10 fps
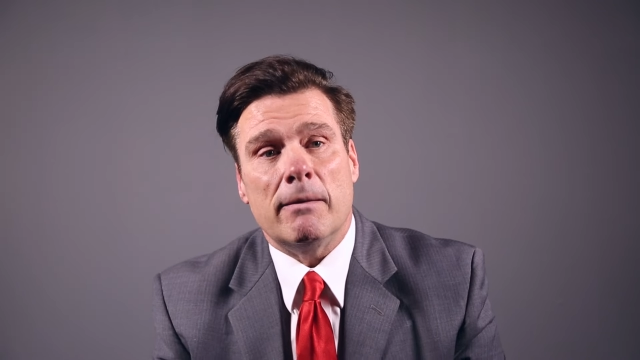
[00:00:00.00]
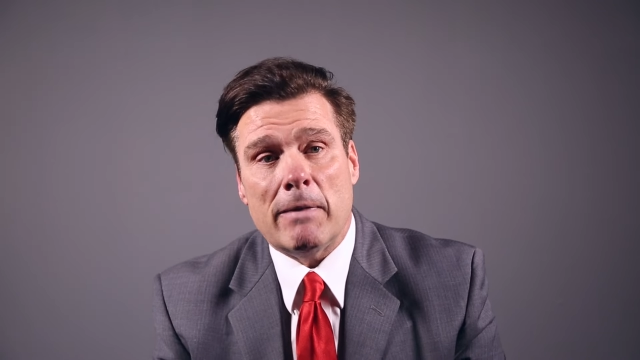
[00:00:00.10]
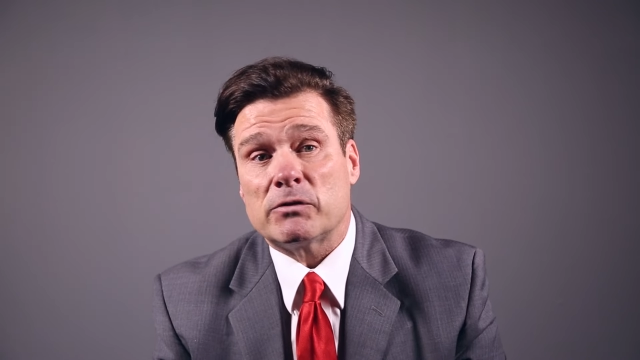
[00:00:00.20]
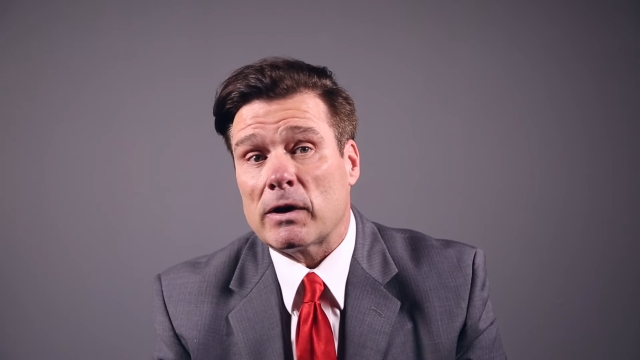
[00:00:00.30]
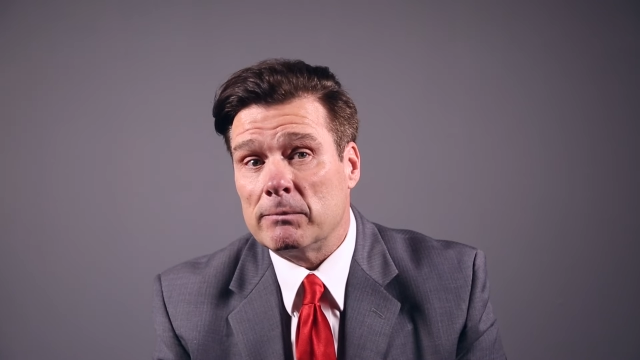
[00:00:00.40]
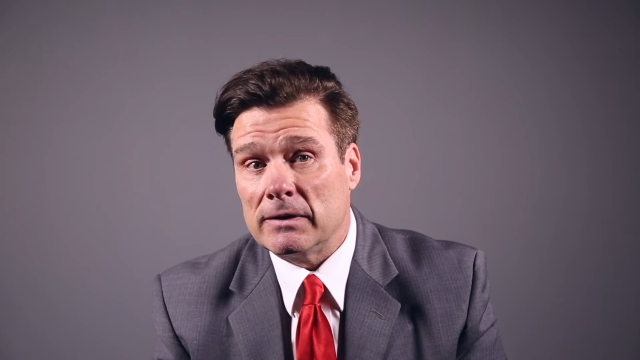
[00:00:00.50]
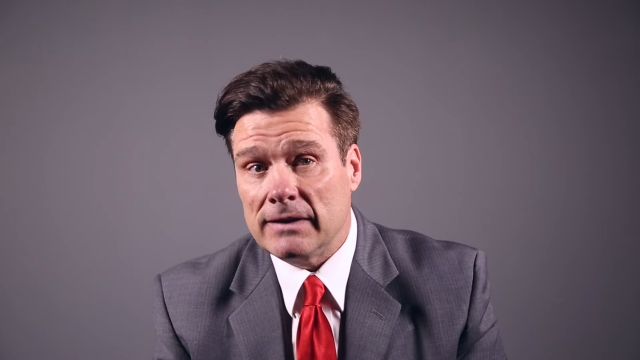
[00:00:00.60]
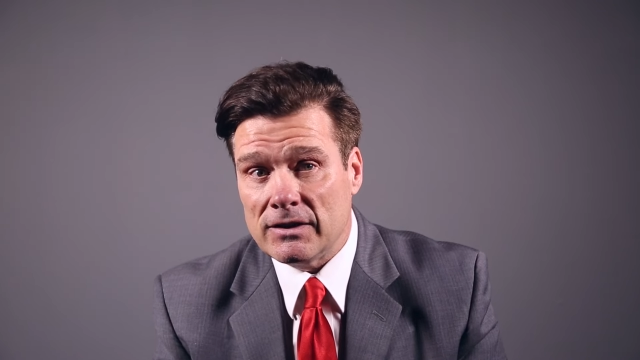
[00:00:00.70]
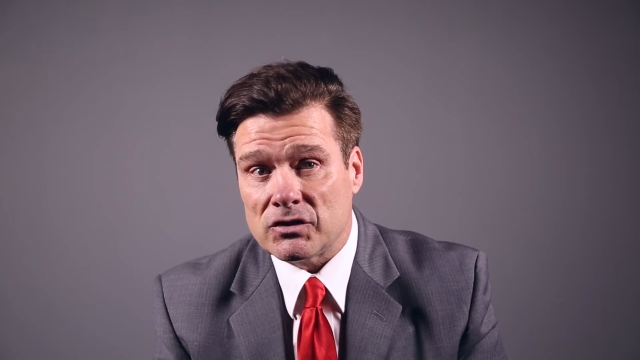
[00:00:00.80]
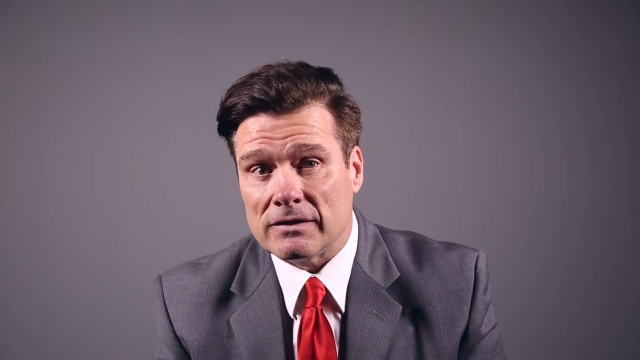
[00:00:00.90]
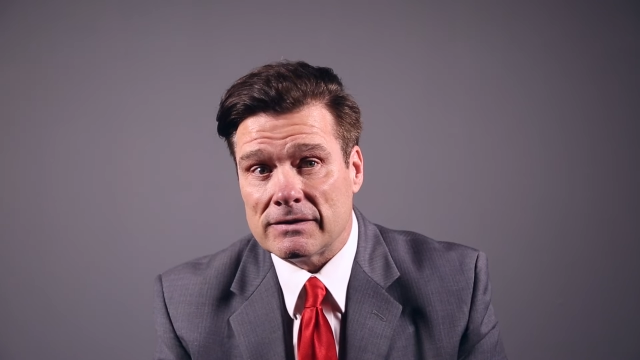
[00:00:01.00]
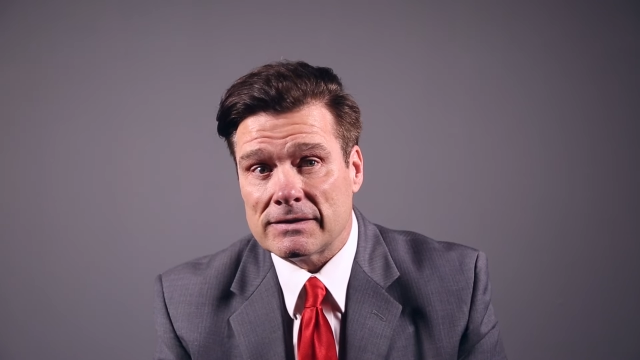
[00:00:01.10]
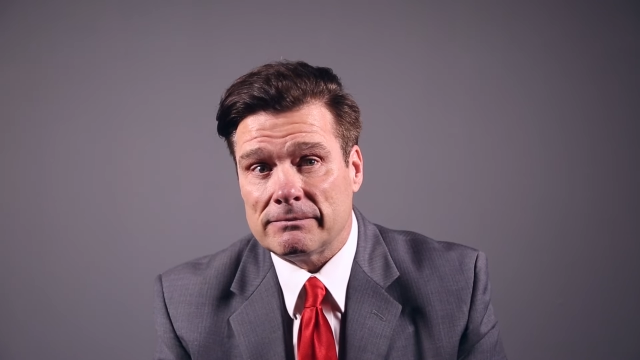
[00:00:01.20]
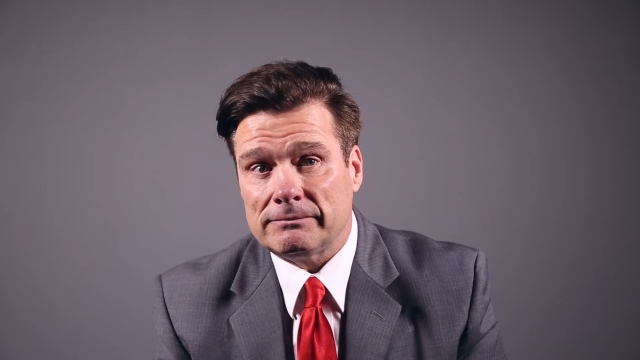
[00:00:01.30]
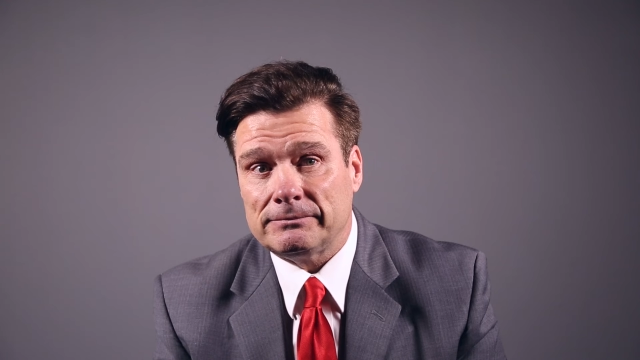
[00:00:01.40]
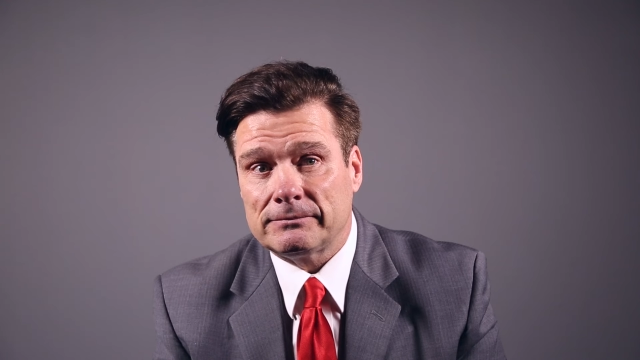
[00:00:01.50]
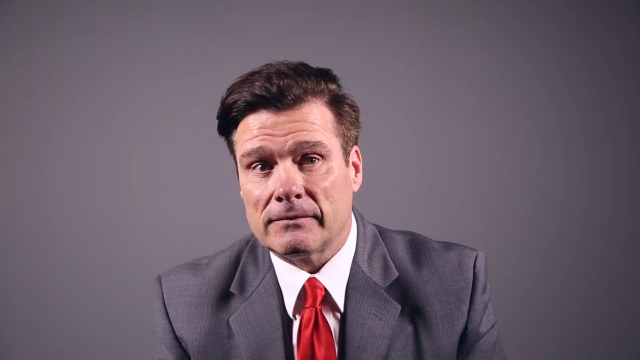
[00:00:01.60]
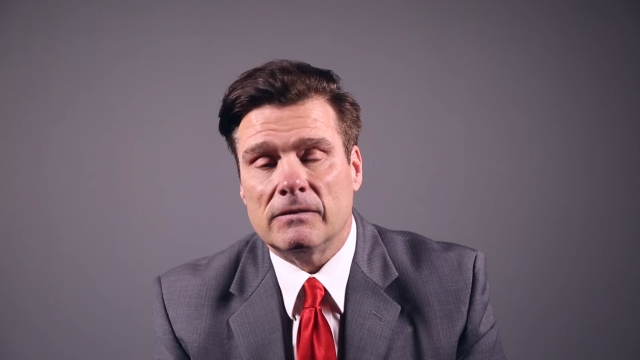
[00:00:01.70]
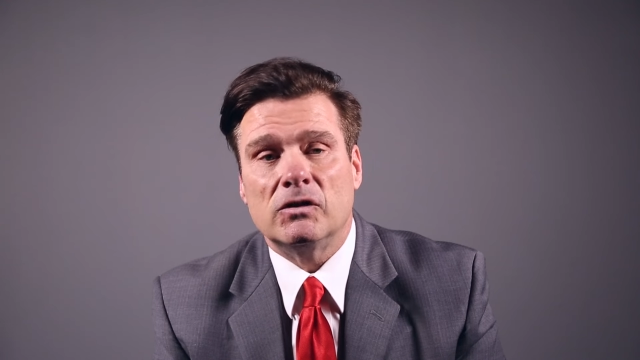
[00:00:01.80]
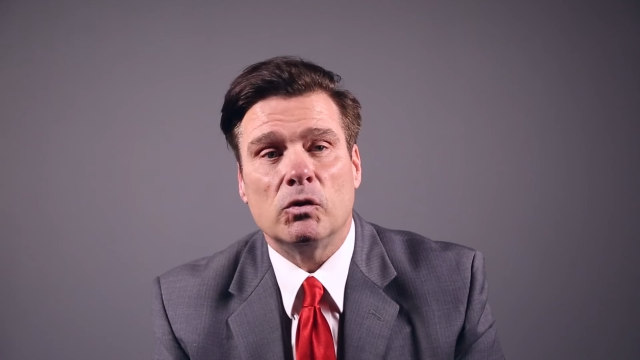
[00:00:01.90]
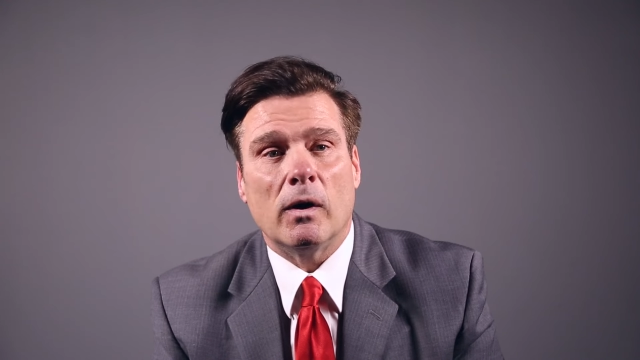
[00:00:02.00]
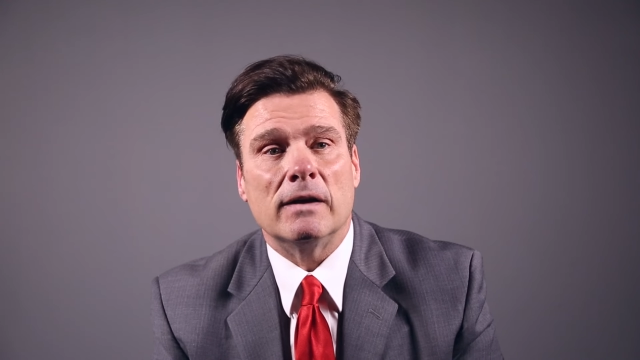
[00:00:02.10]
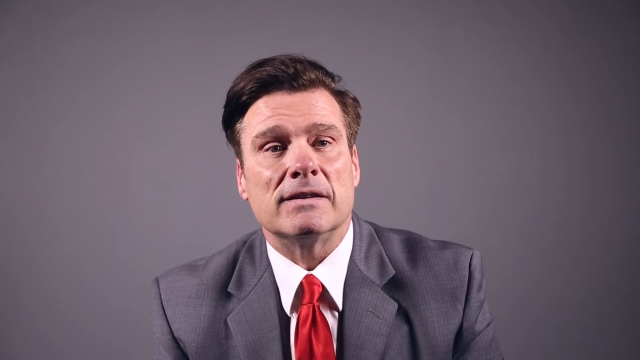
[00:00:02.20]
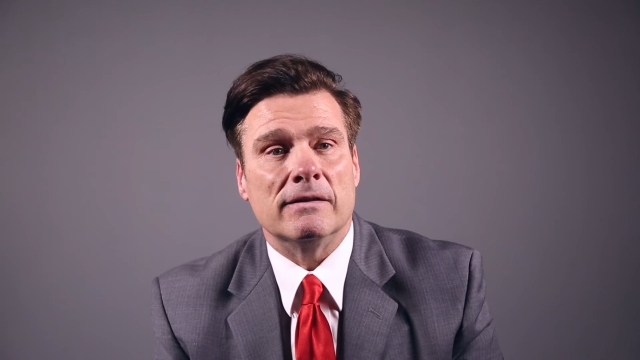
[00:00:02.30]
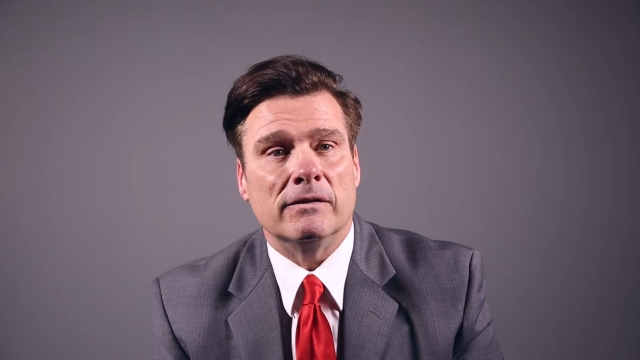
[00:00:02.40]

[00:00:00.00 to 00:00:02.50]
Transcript: and makes recommendations to us.